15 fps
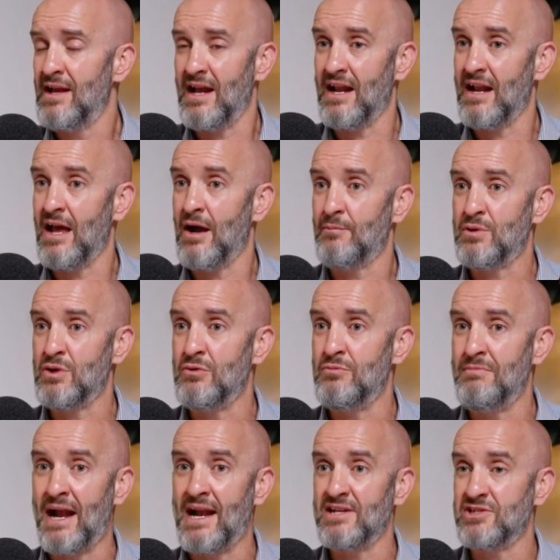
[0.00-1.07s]
and help you
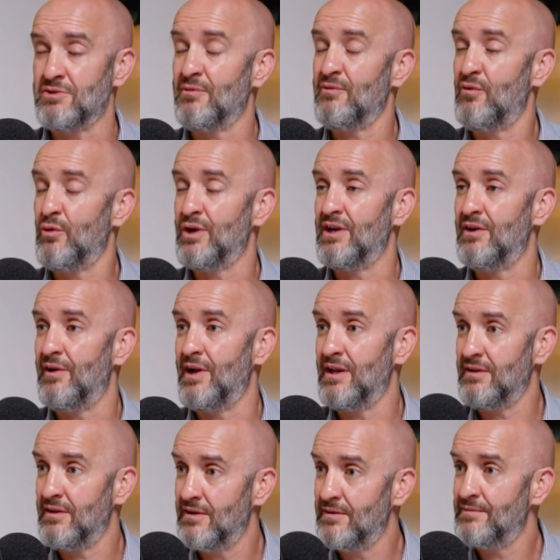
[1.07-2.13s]
manage it before year end.